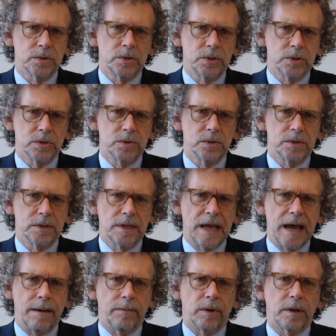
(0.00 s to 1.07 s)
choose the
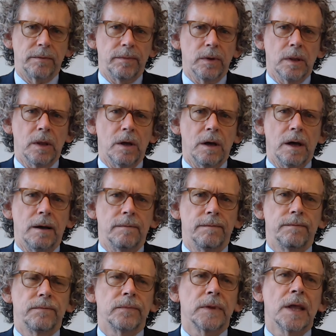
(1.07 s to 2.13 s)
applicable law.
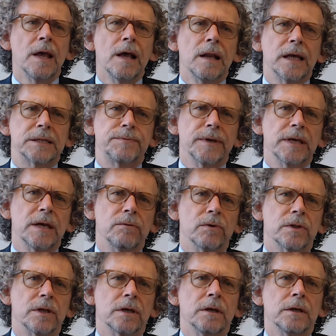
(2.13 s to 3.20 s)
Let's begin
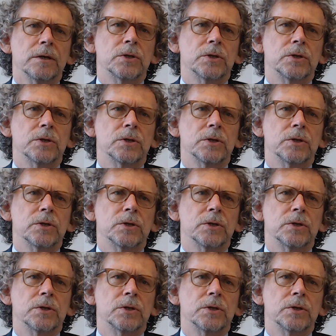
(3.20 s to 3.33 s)
with the